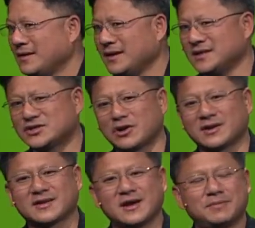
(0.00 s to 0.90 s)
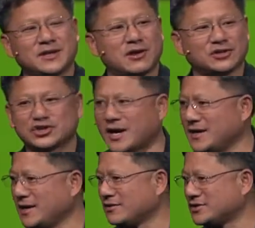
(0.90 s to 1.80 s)
He started a company called
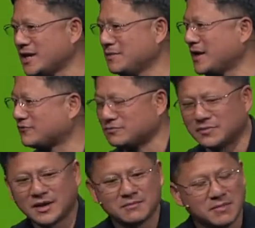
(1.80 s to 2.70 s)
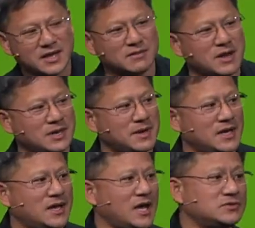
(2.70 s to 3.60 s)
Shiny Entertainment after making many,
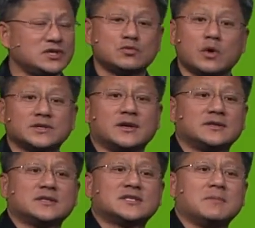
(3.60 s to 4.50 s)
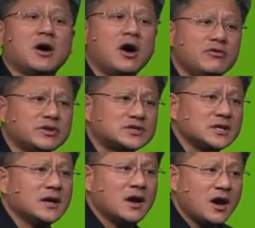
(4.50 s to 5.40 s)
many games. He's worked on some
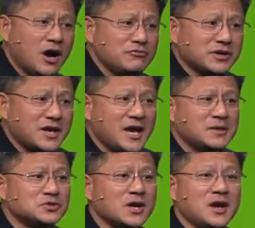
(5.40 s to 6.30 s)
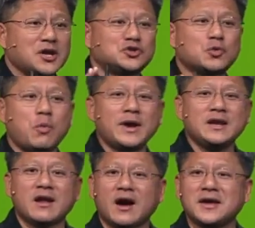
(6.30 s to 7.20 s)
100 games and
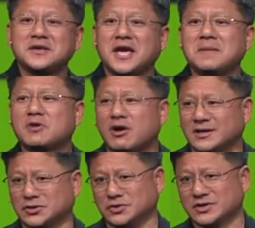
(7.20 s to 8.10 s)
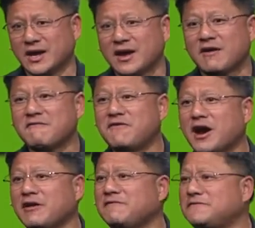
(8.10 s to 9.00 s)
29 game consoles.
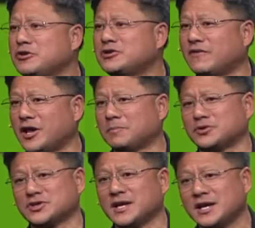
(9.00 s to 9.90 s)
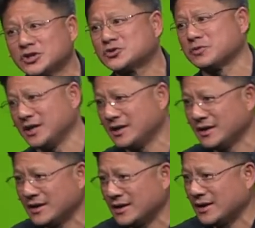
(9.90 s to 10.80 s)
Very few developers in the history
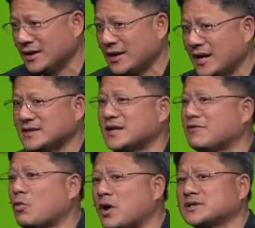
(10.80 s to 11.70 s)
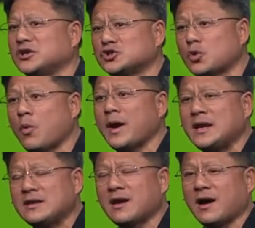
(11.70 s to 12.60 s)
has ever worked on
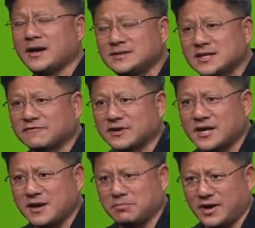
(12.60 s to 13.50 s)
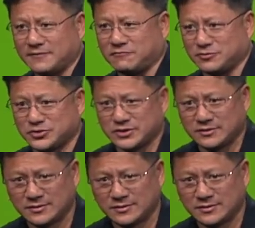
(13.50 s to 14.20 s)
29 different game platforms.